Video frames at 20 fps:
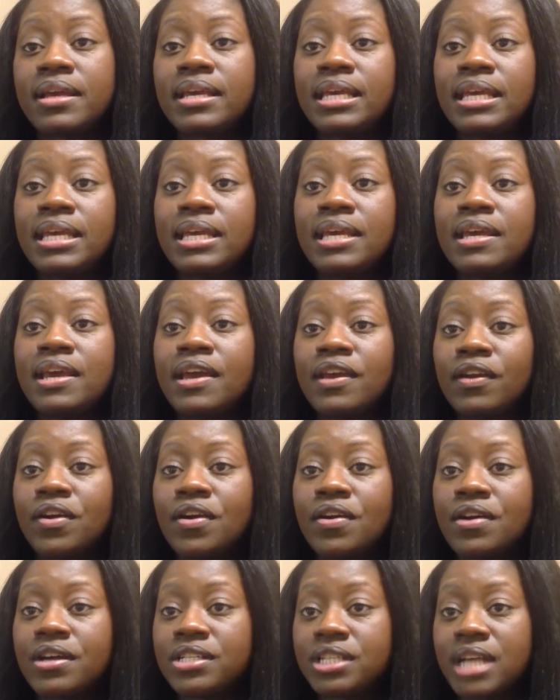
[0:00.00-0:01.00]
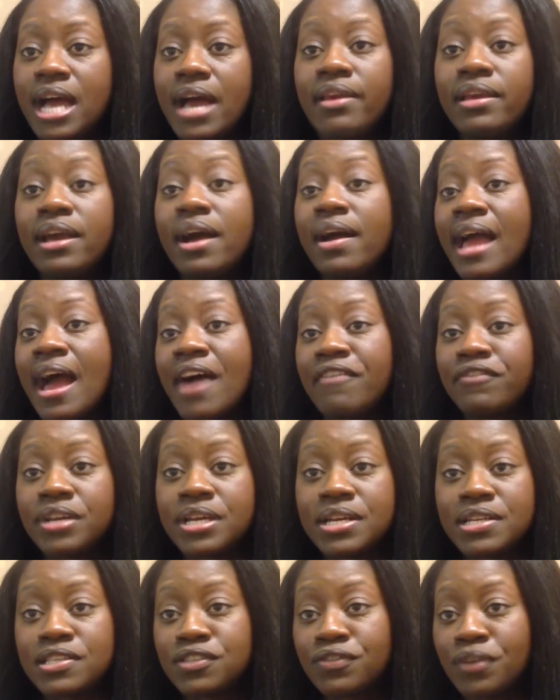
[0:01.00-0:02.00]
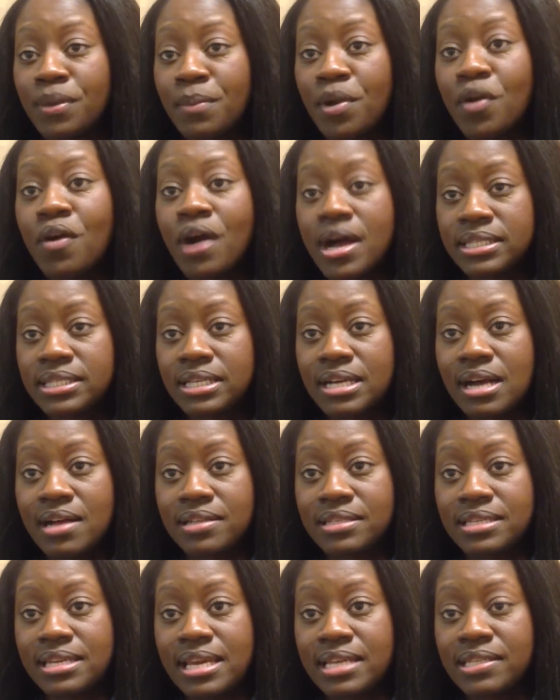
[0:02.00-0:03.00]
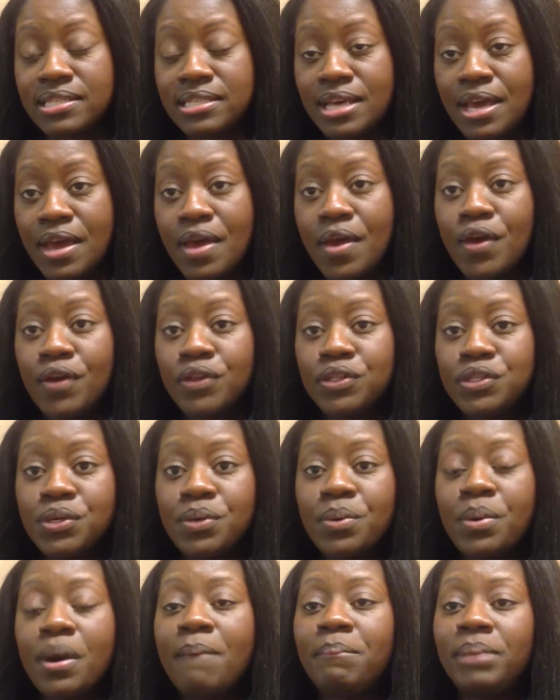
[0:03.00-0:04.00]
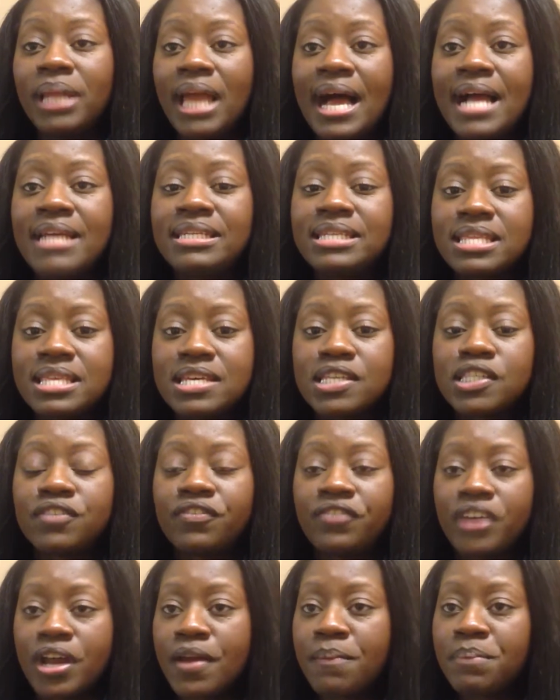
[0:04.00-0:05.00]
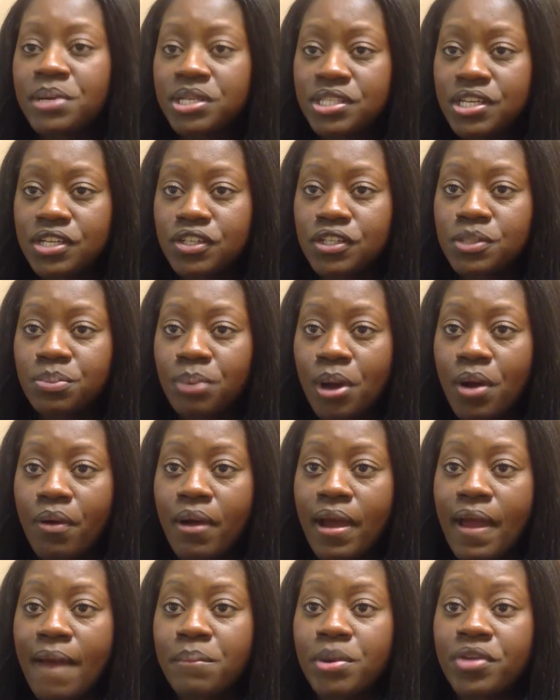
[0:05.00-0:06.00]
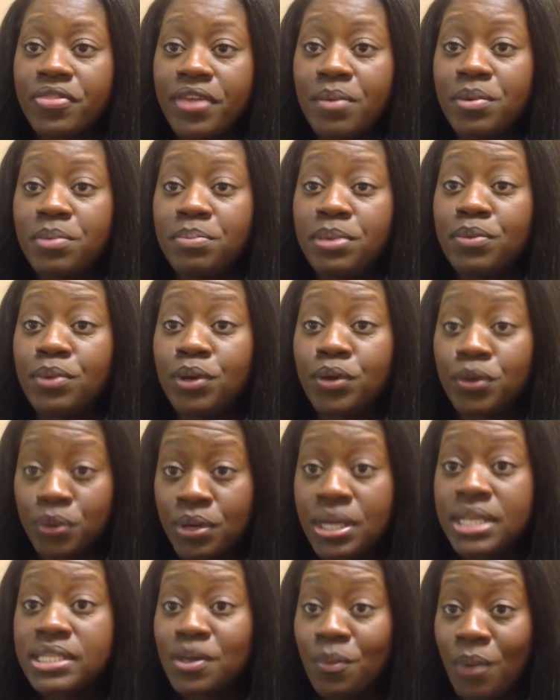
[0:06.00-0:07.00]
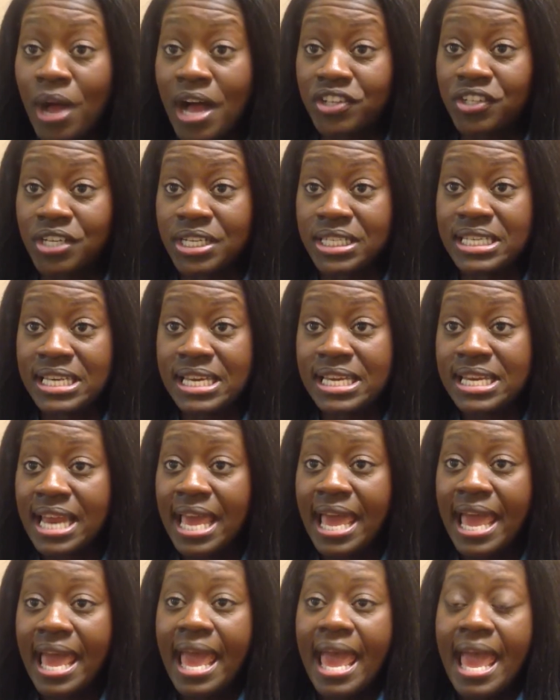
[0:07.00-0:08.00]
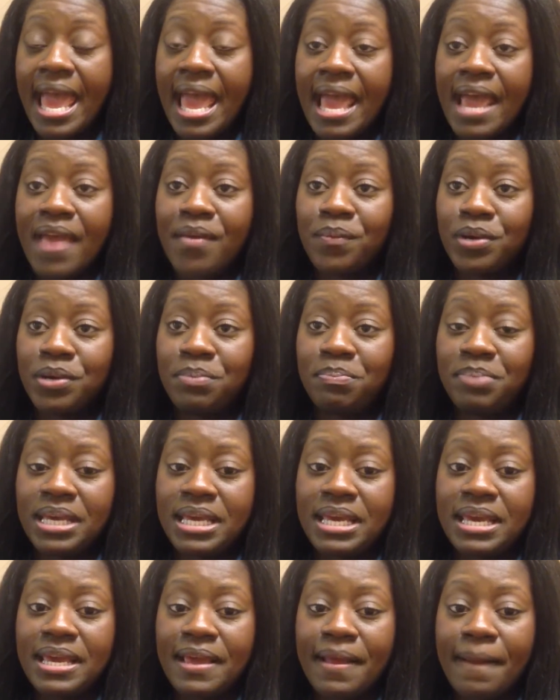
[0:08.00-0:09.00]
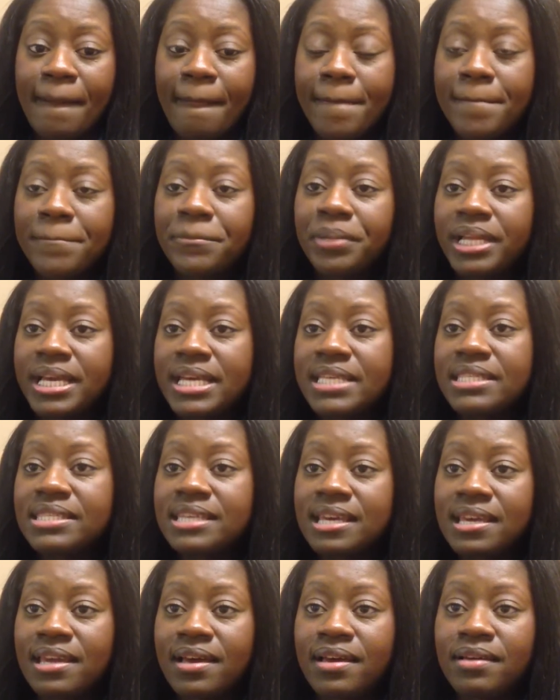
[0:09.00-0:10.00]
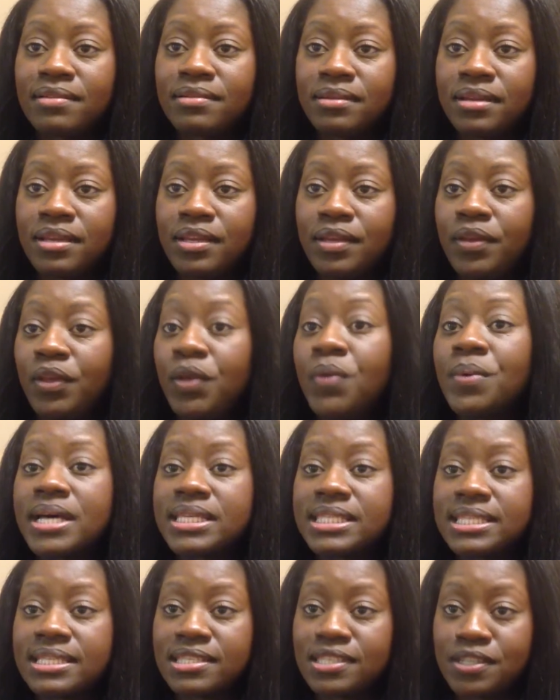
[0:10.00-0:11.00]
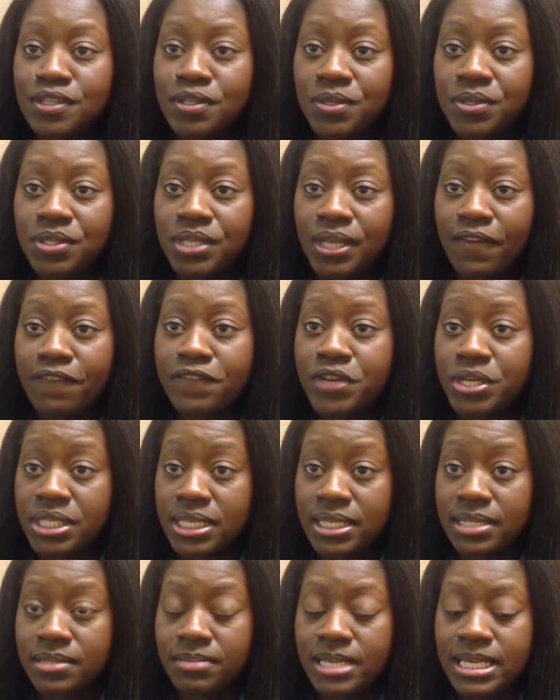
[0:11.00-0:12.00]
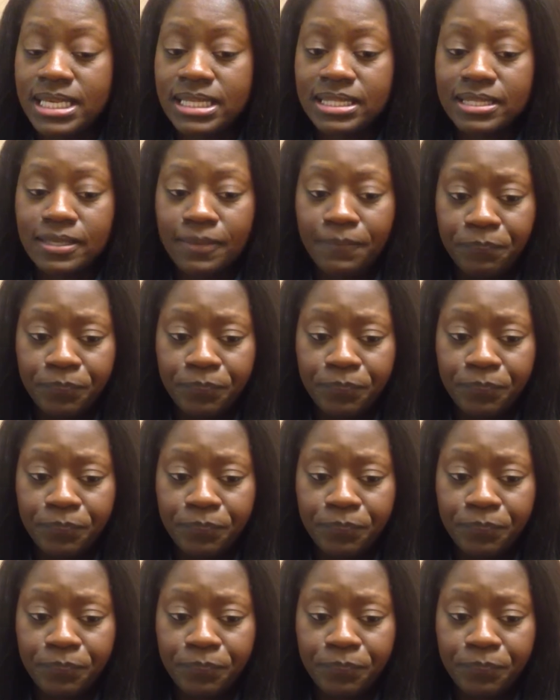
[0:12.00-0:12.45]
he encouraged young Africans from across the continent to apply to this very prestigious program where they would be recruited to Washington and would be placed in a U.S. institution for 6 weeks